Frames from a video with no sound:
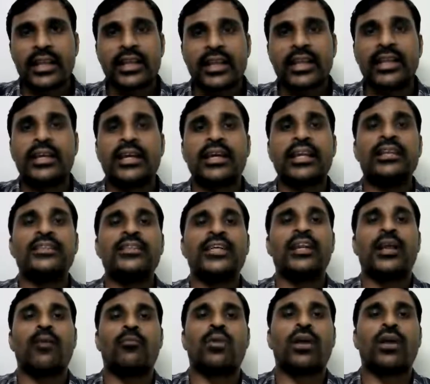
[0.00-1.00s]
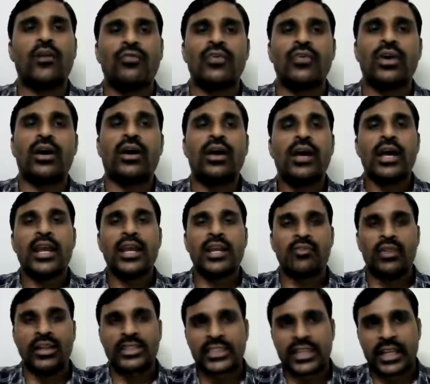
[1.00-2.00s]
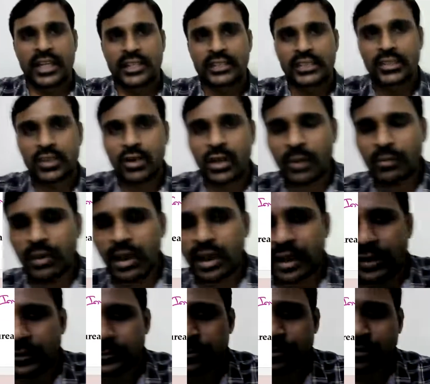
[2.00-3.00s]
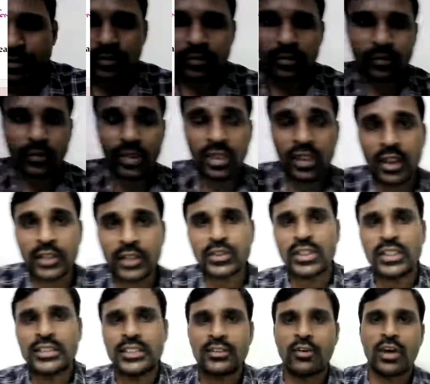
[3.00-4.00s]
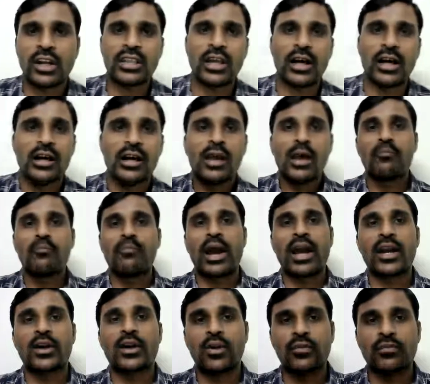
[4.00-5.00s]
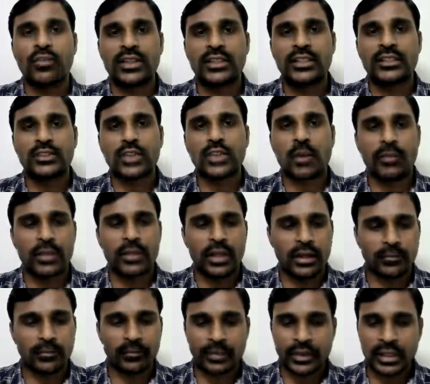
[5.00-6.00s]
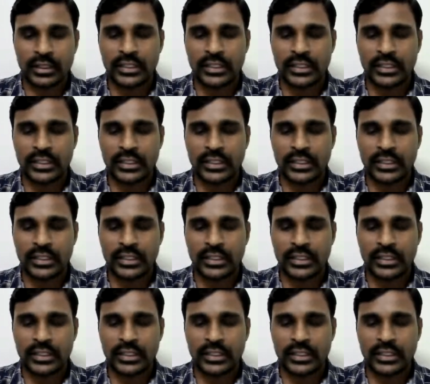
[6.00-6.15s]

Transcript: in increasing number of investigations. Okay, right. So this is what the background for this chapter.